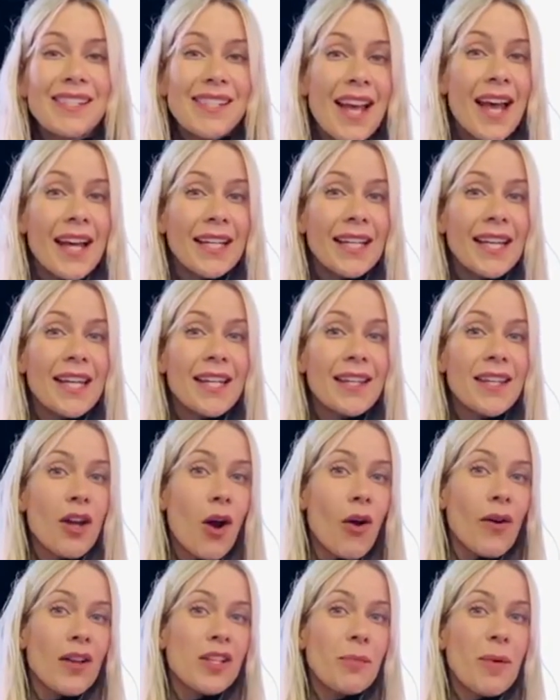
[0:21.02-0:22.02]
Sadly, the
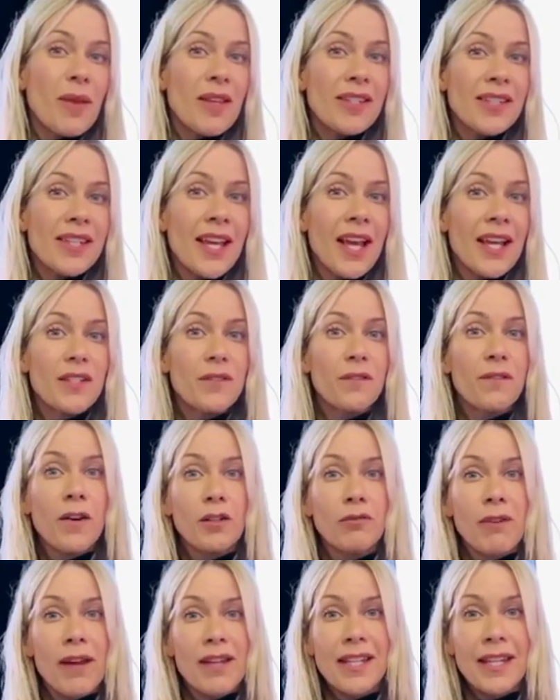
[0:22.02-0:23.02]
RSPCA's
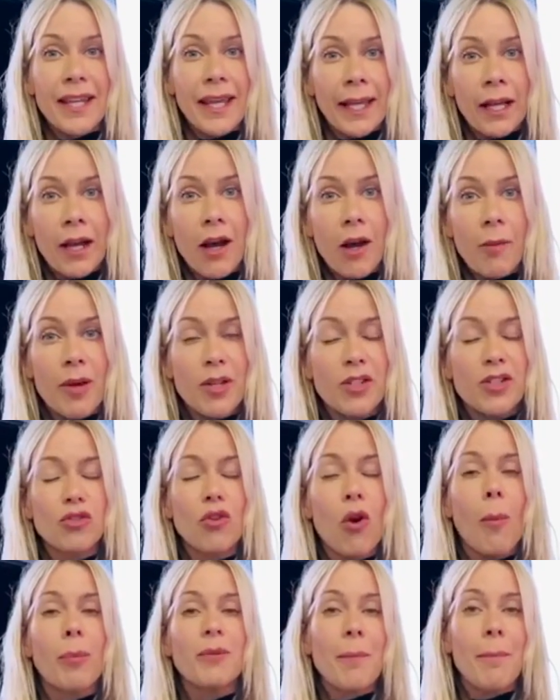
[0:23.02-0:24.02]
fundraising income has
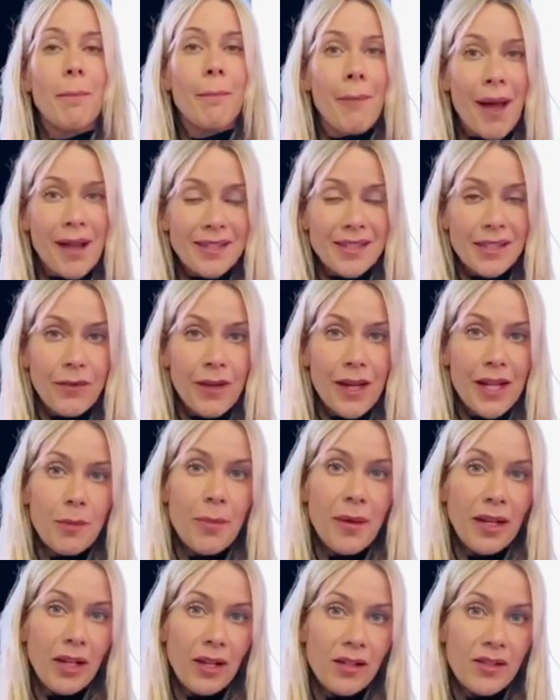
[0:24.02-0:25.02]
dropped massively
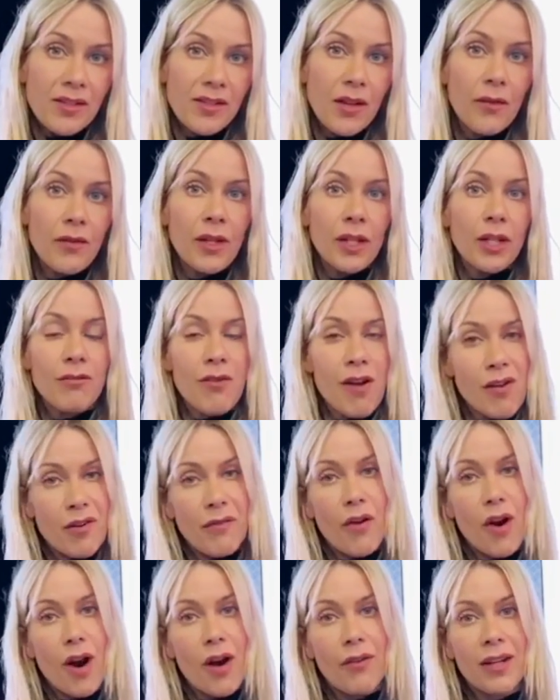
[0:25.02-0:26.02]
because of the
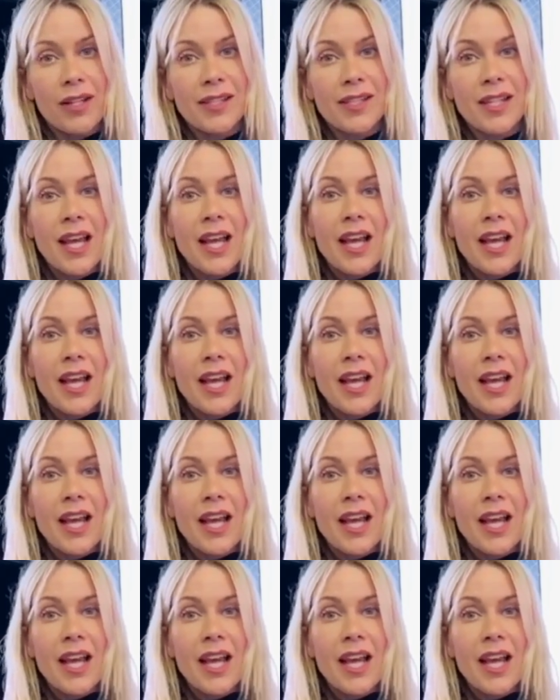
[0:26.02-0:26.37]
coronavirus.